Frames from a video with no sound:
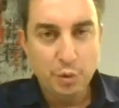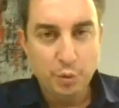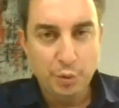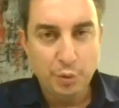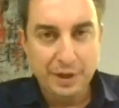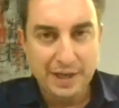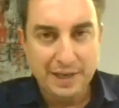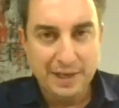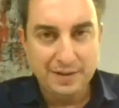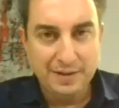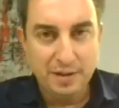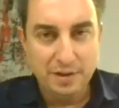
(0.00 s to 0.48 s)

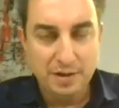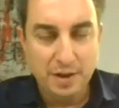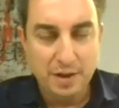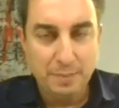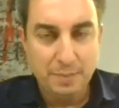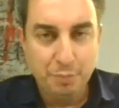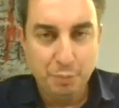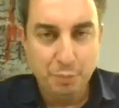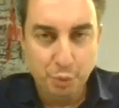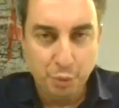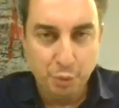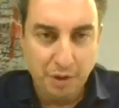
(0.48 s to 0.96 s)
We ended
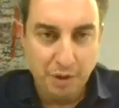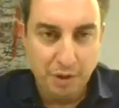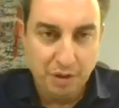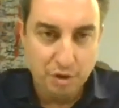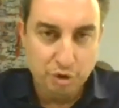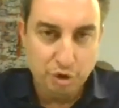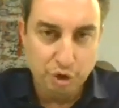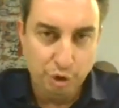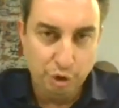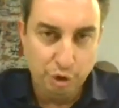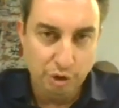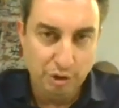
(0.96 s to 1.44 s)
up with
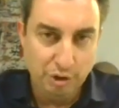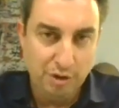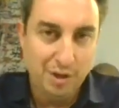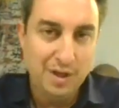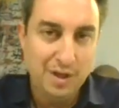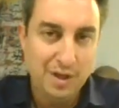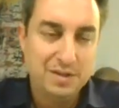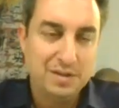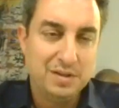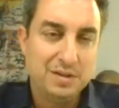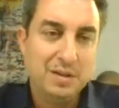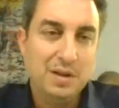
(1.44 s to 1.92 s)
a short
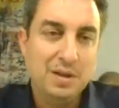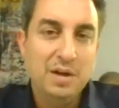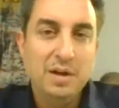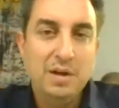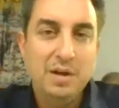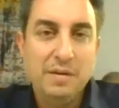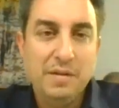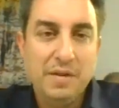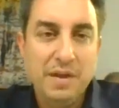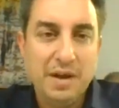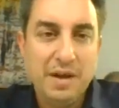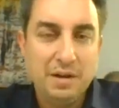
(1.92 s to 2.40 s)
list.
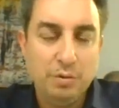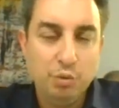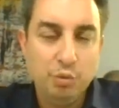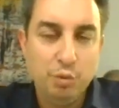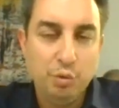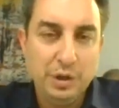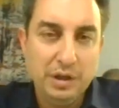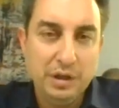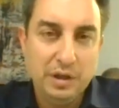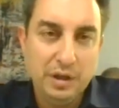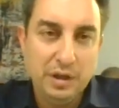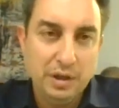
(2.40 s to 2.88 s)
Then
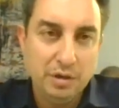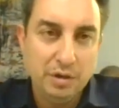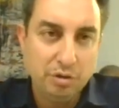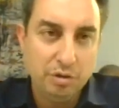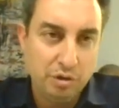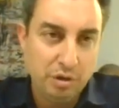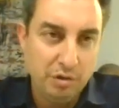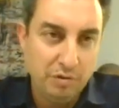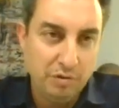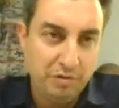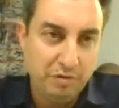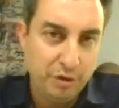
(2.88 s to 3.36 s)
we
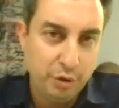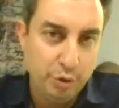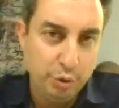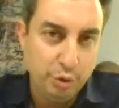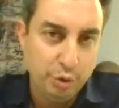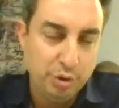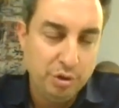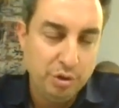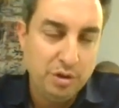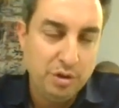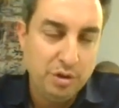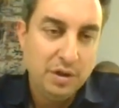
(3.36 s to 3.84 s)

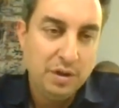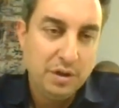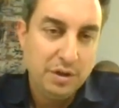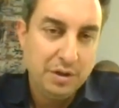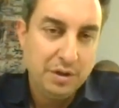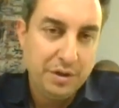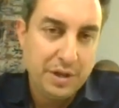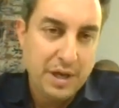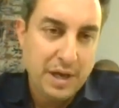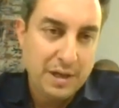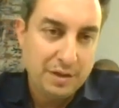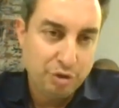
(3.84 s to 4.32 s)
interviewed
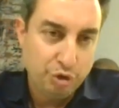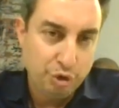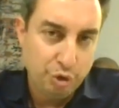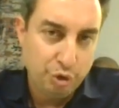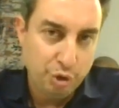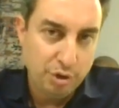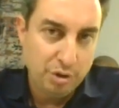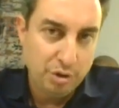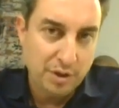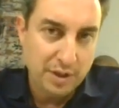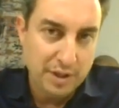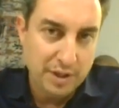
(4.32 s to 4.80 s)
that
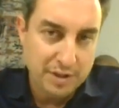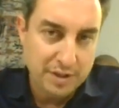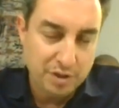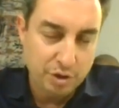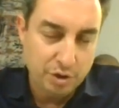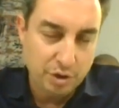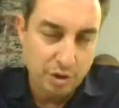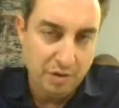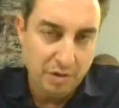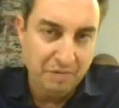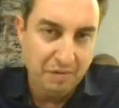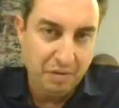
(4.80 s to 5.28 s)
short
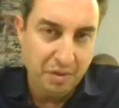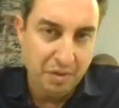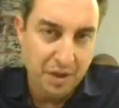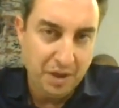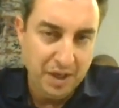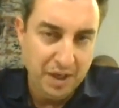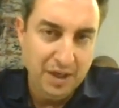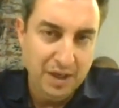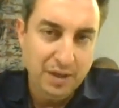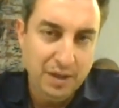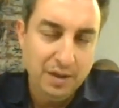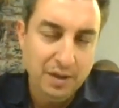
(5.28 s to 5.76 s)
list of
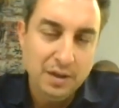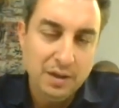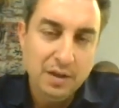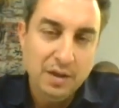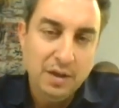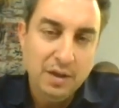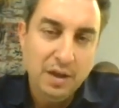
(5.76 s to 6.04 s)
3.